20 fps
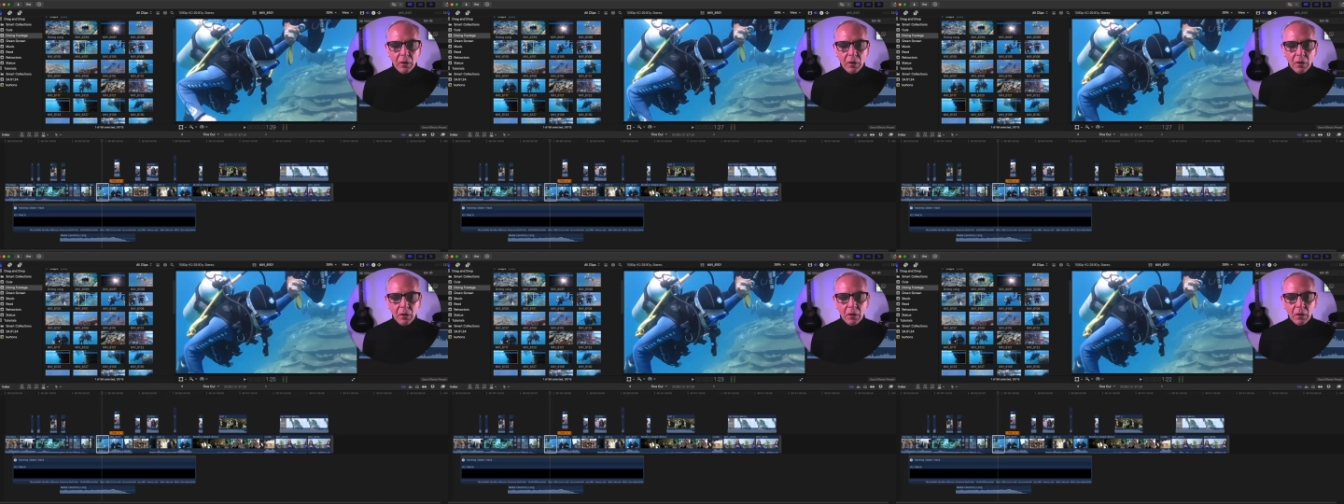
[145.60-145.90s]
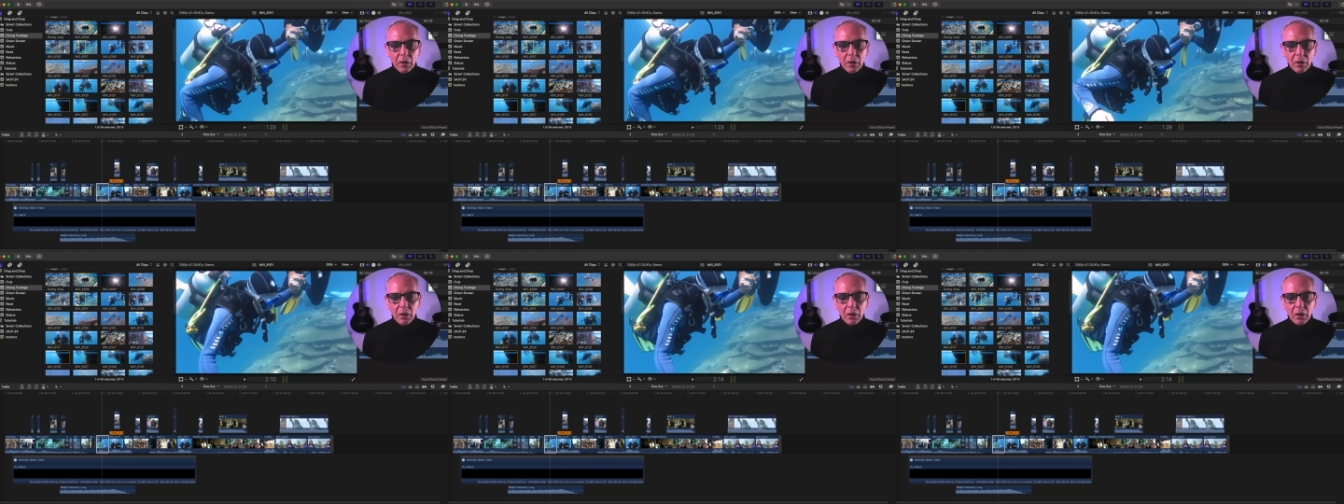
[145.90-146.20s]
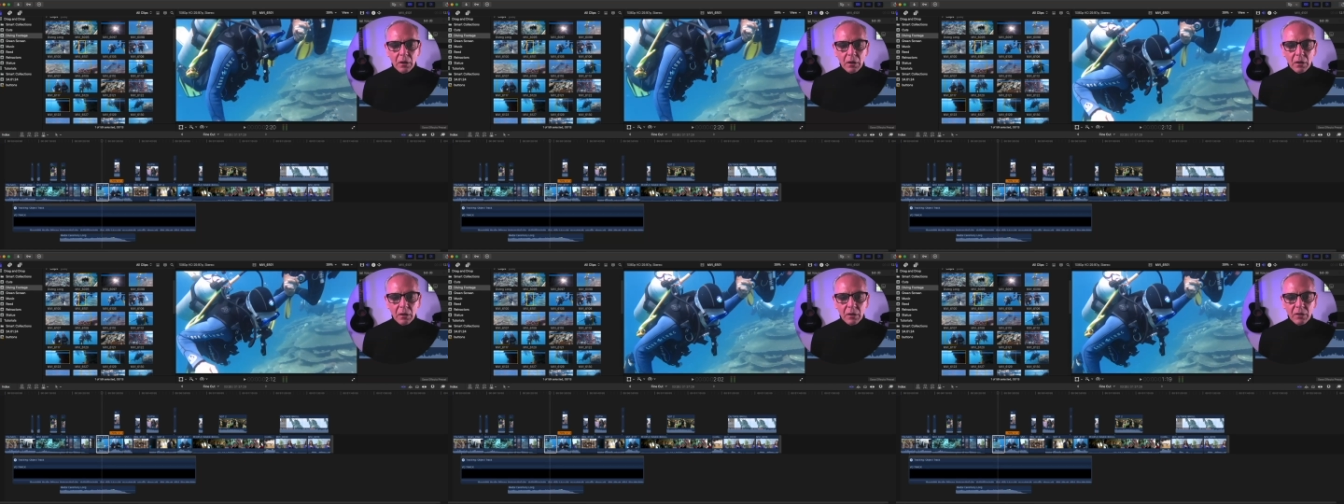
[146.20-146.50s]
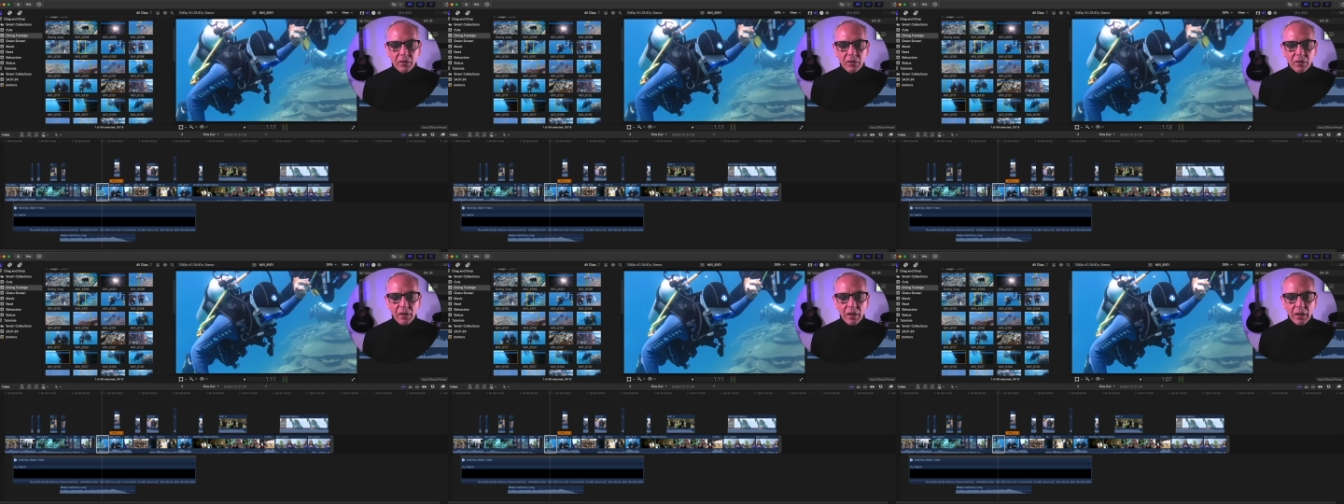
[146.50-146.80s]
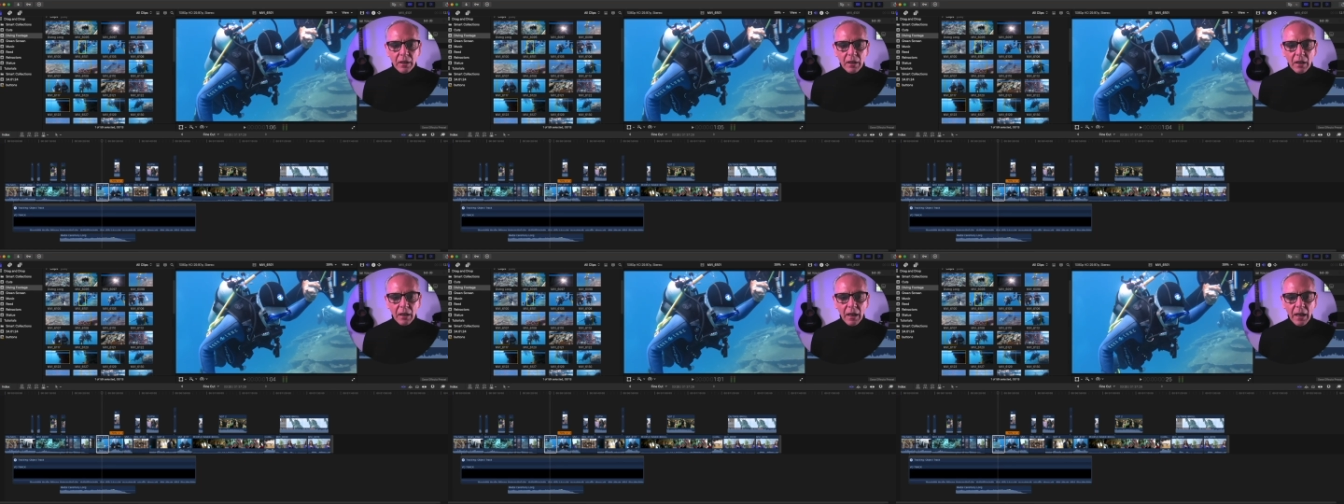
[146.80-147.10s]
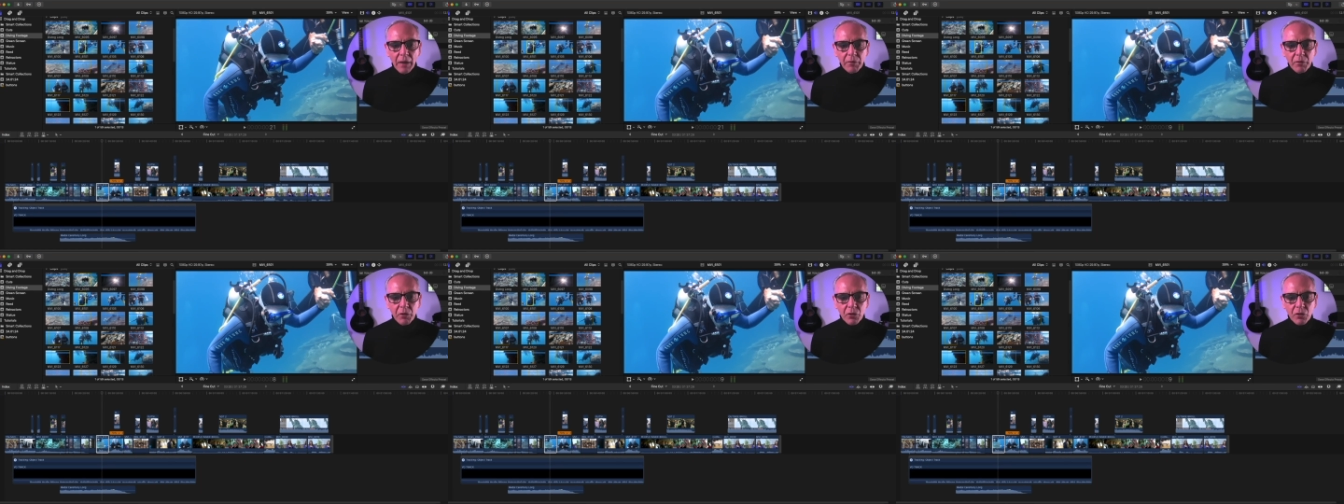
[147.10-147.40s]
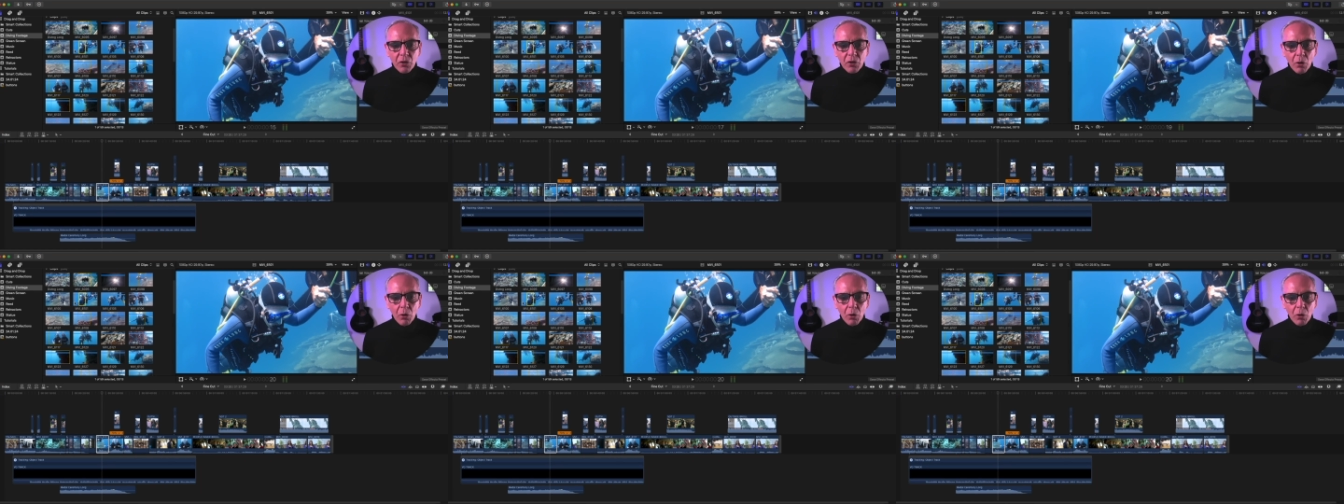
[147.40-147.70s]
Uh, let's say I have this
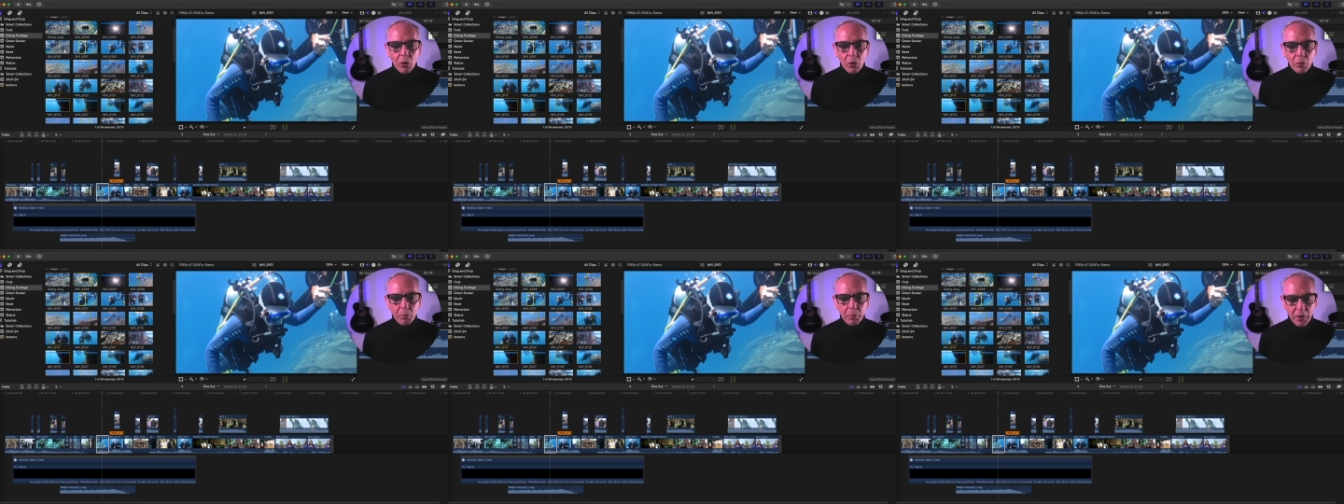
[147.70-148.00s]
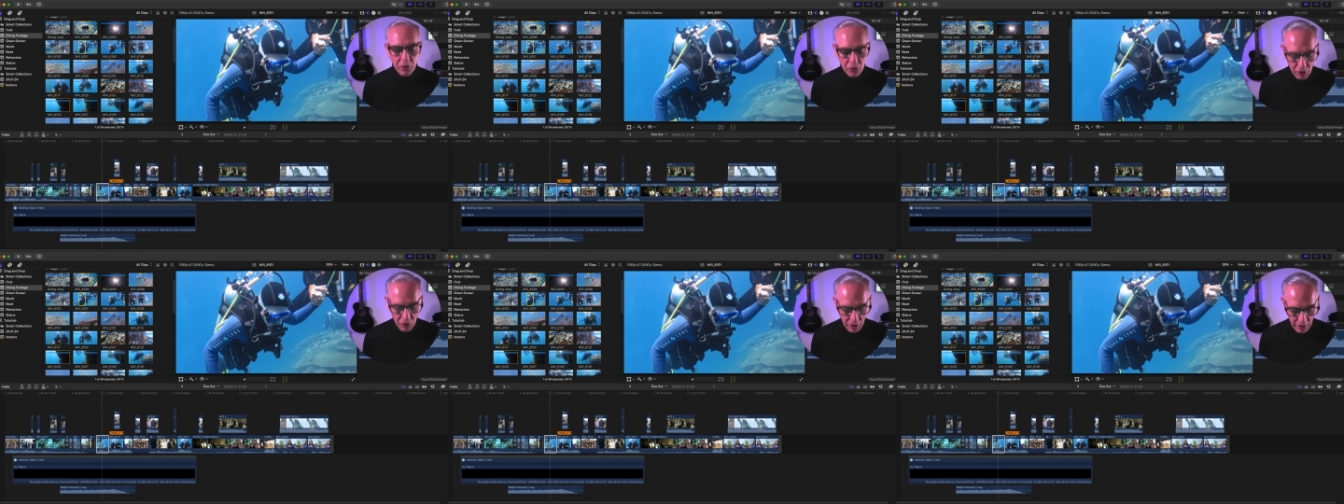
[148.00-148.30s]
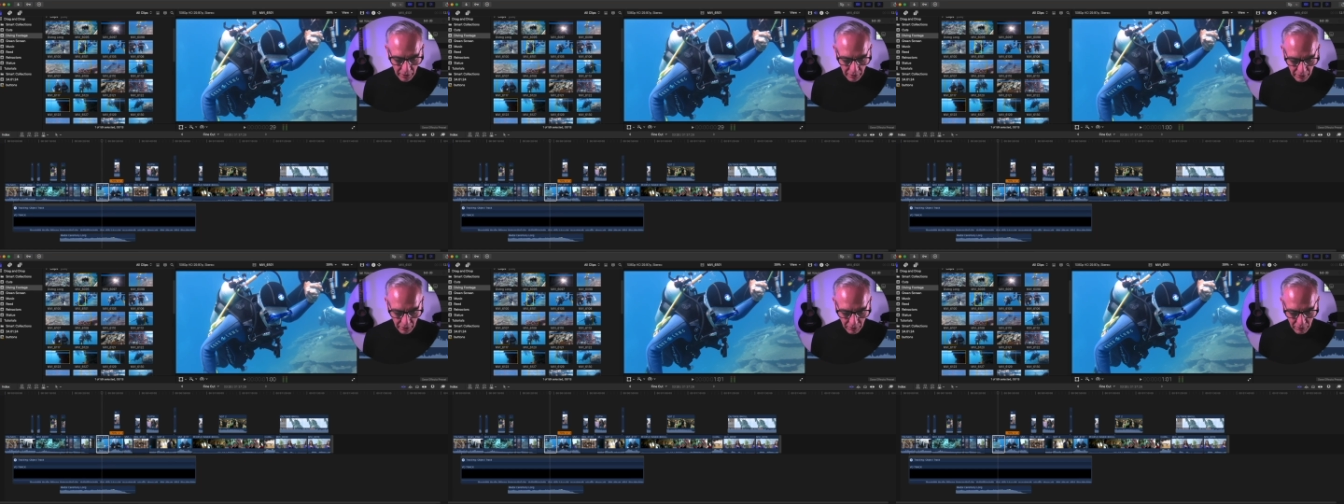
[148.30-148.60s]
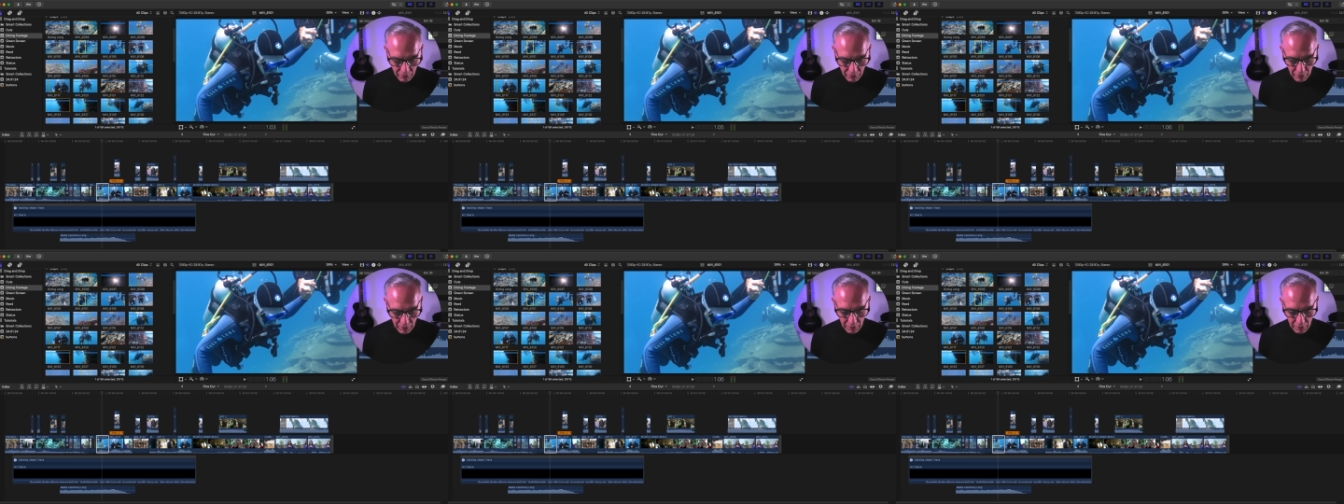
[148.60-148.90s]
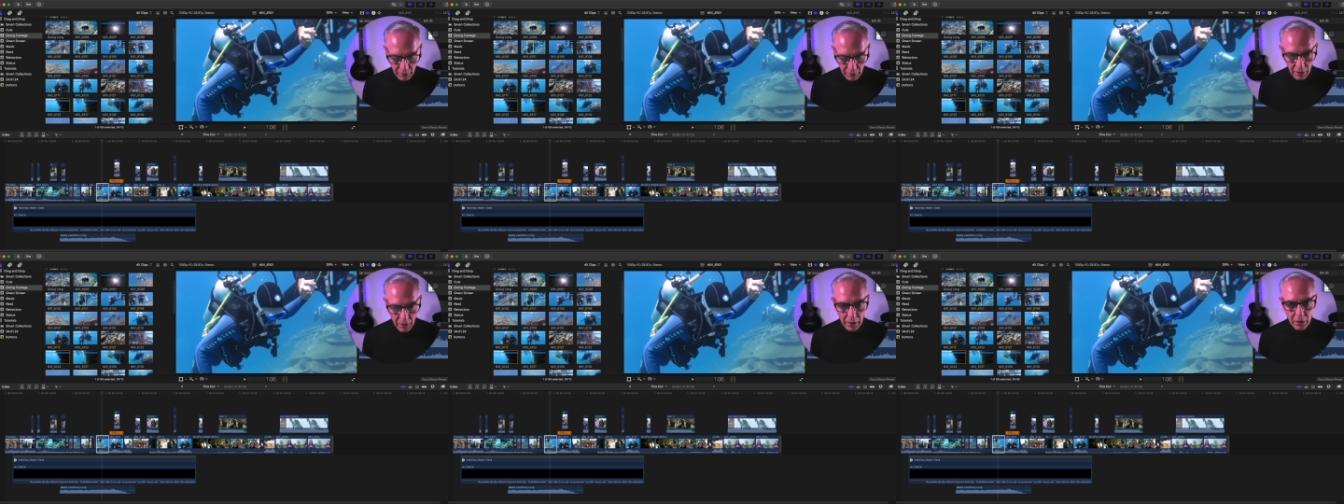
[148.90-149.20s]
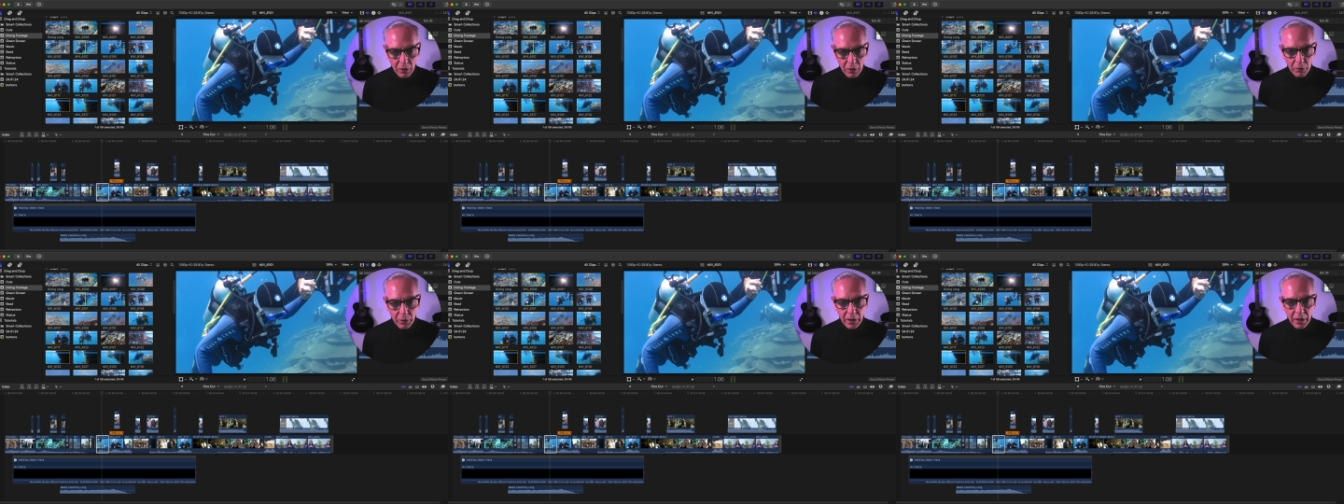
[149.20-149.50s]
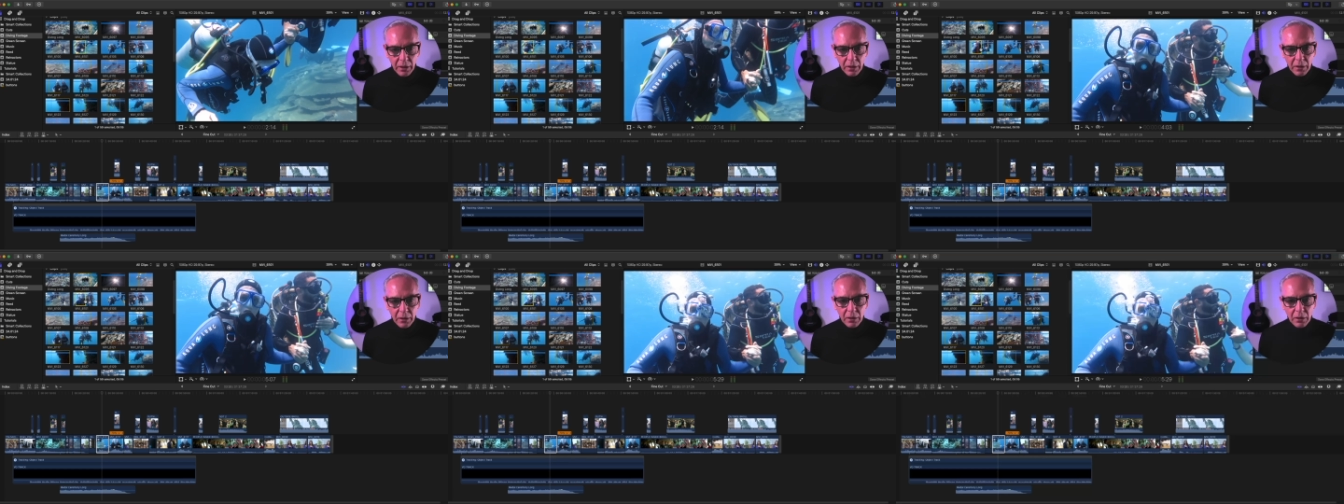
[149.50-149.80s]
whole big shot here and I, I go
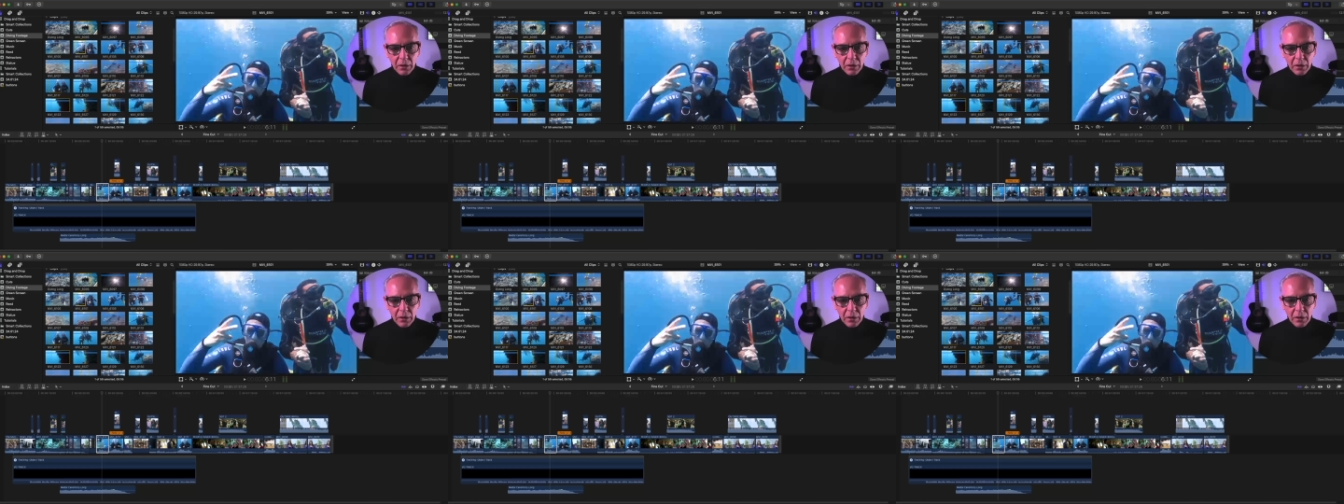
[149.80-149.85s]
in